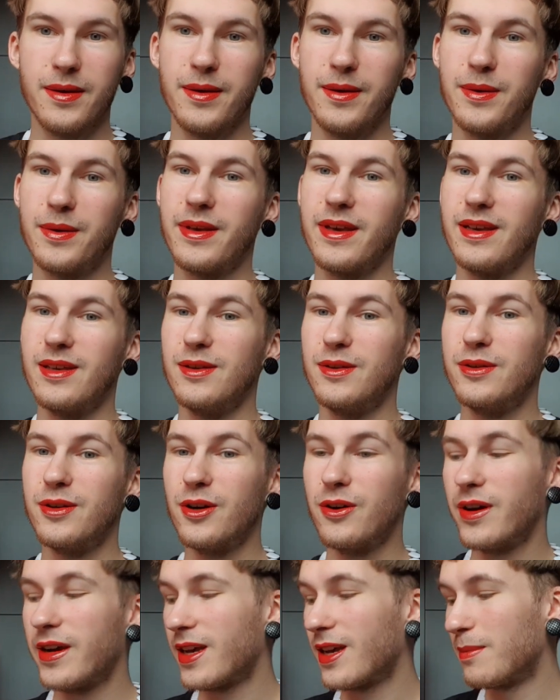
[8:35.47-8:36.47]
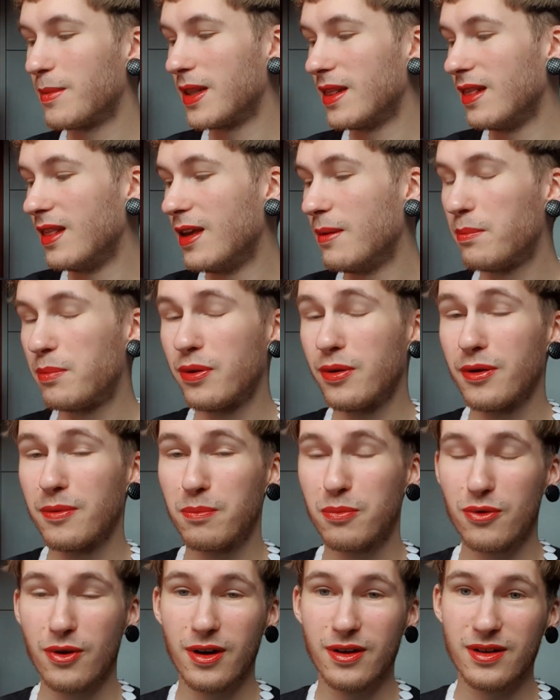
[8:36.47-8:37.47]
Okay, you know I am a lip
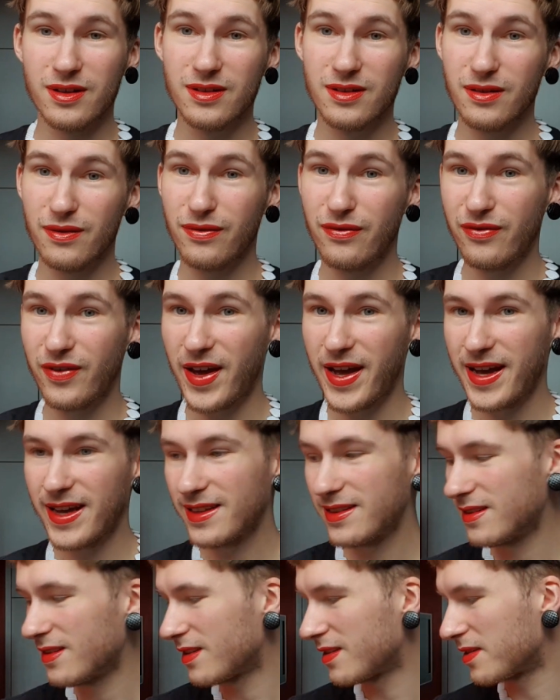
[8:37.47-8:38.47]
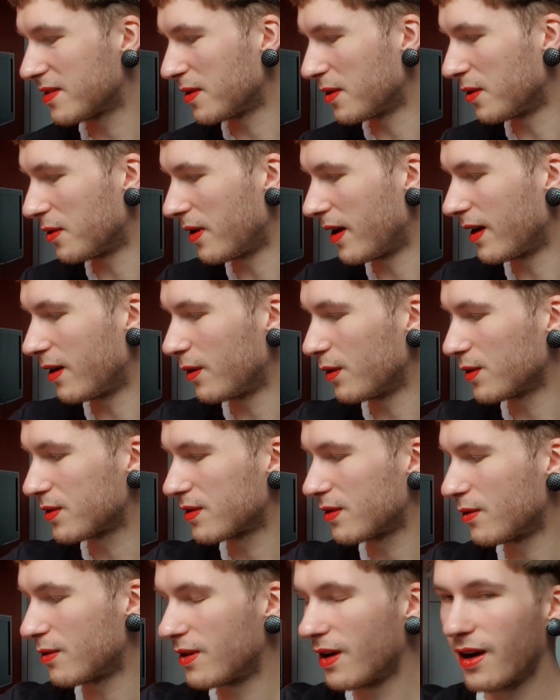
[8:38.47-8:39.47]
product fan, so I
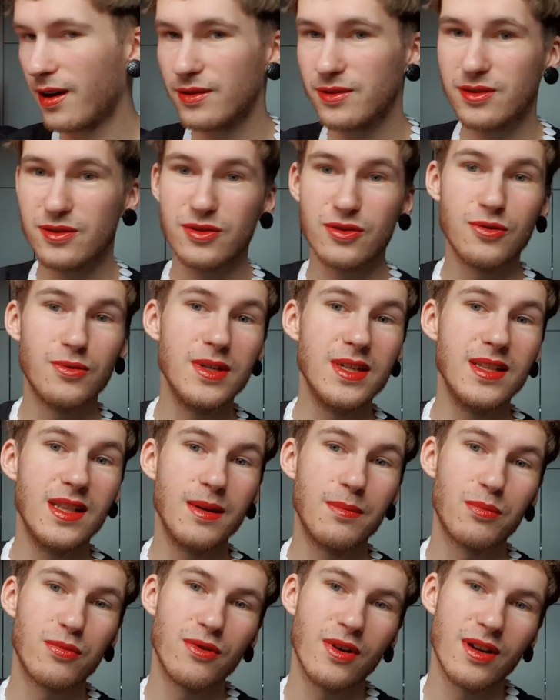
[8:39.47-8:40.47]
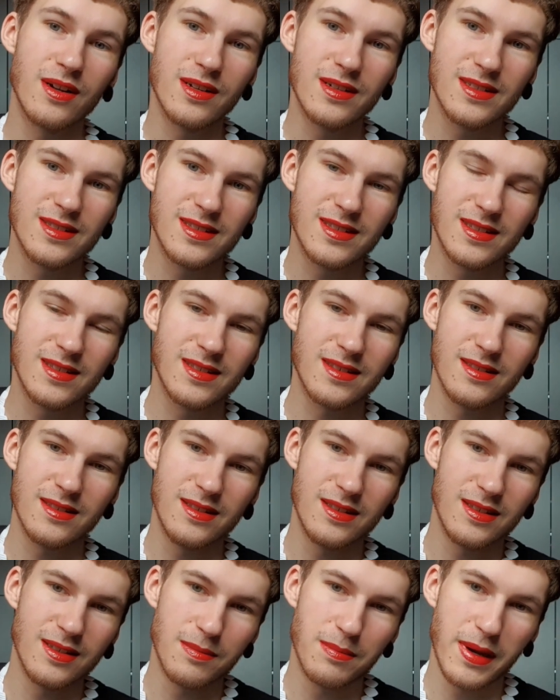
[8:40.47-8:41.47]
also got 3 lip products
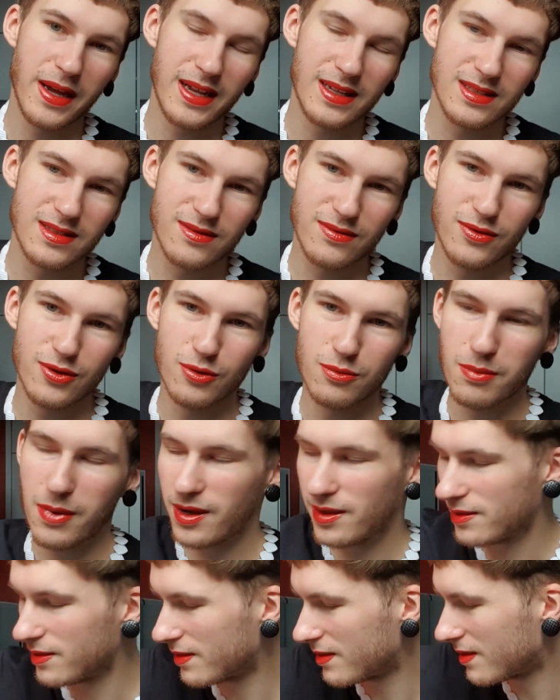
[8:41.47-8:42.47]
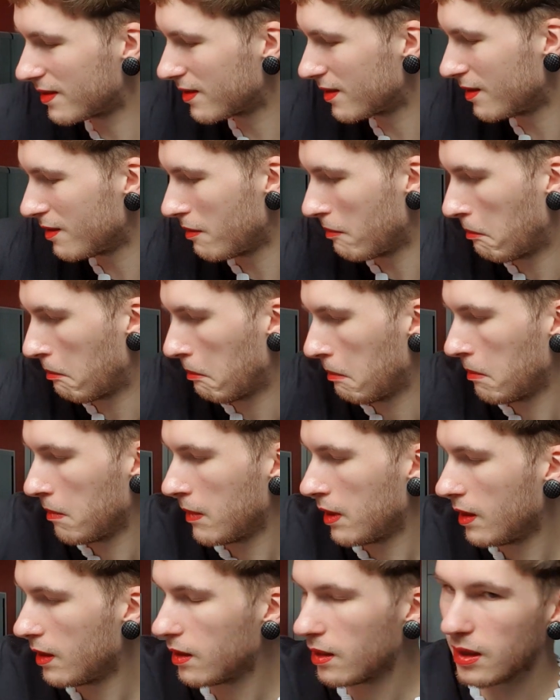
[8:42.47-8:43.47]
in the past few months.
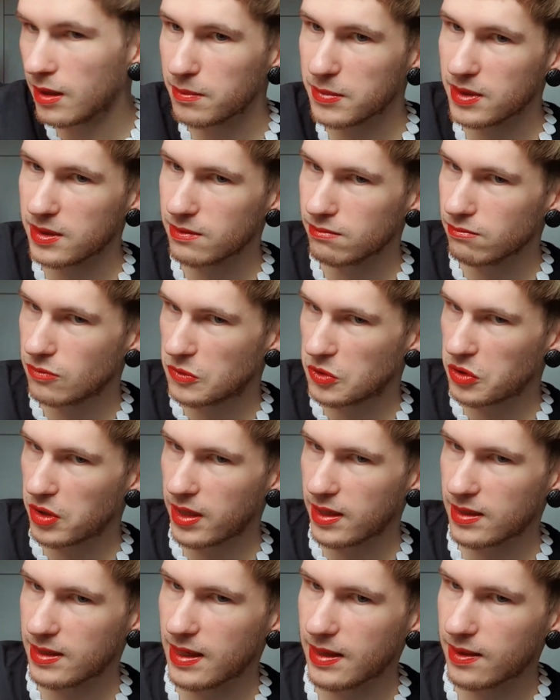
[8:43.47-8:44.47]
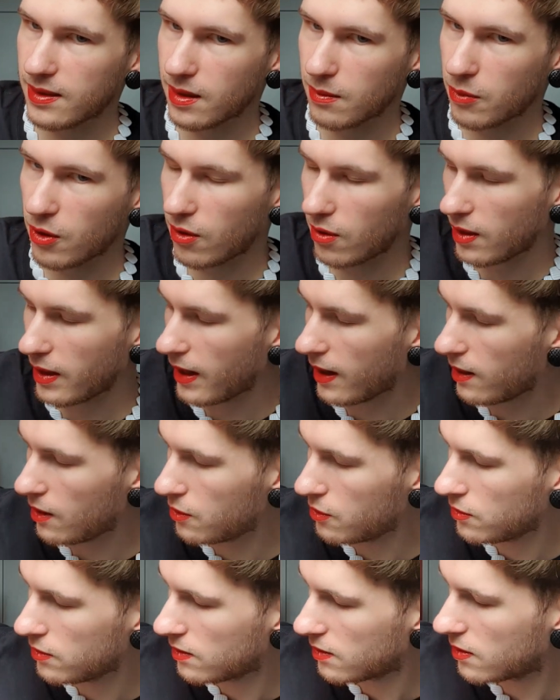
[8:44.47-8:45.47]
Let me try and get them all
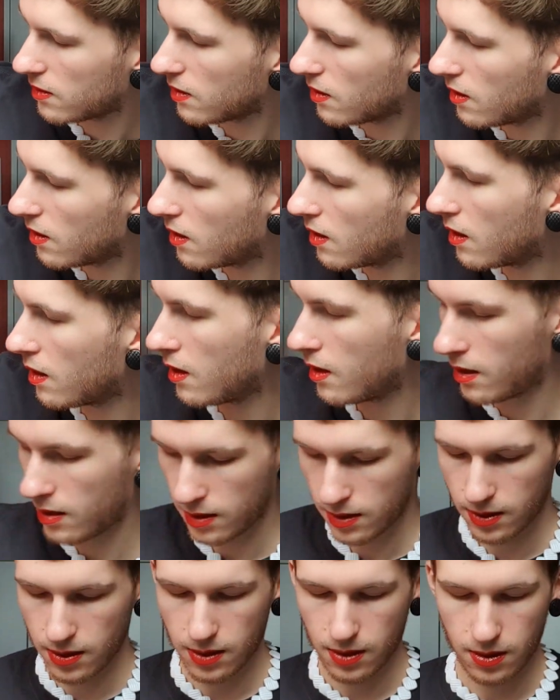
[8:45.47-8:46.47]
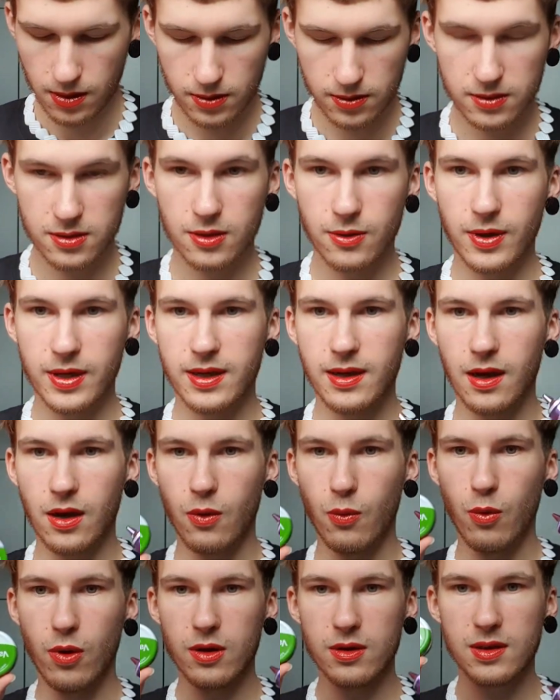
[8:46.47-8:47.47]
out. So I got
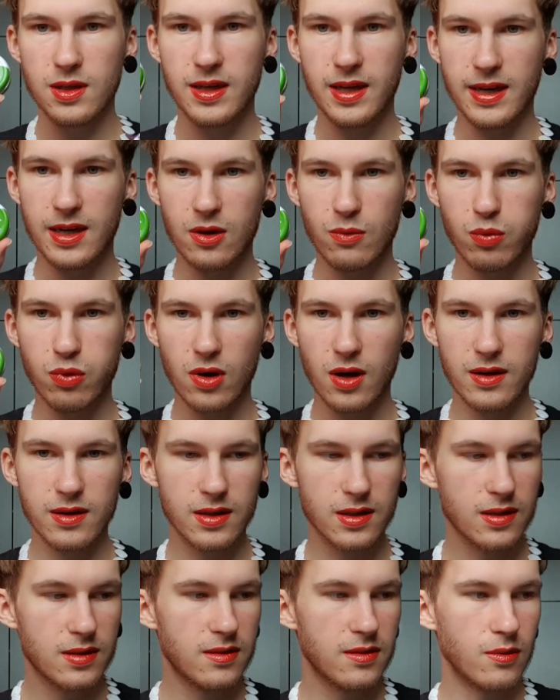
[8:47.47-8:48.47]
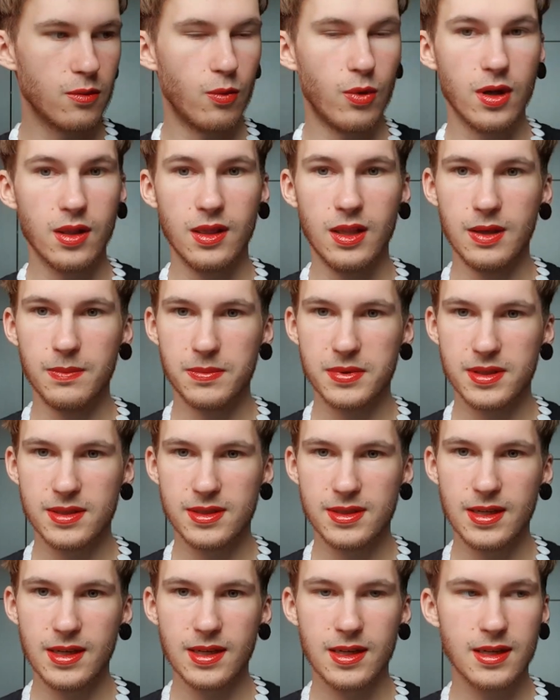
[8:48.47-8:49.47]
1 care product, 1
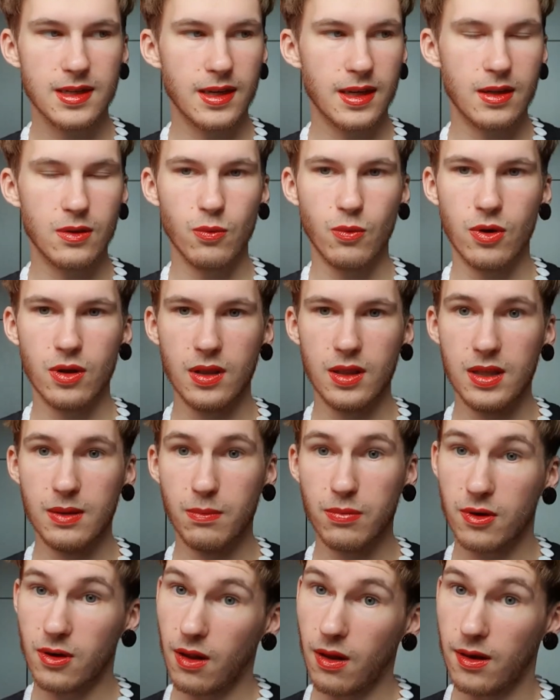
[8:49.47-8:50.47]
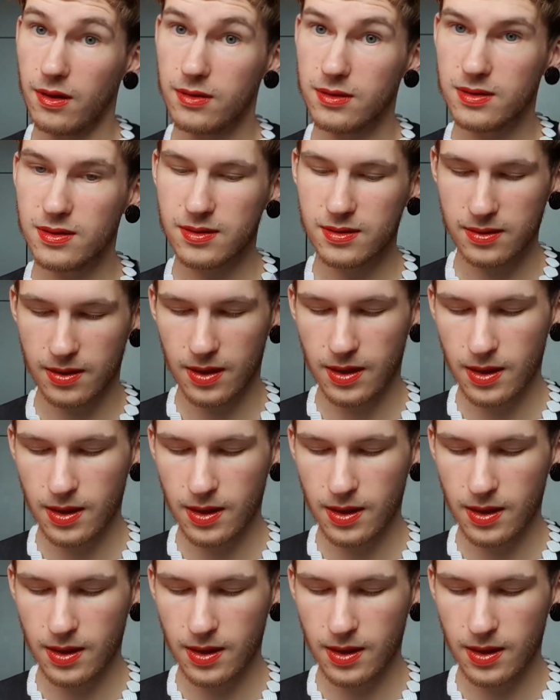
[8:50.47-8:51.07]
lipstick, and 1 lip gloss.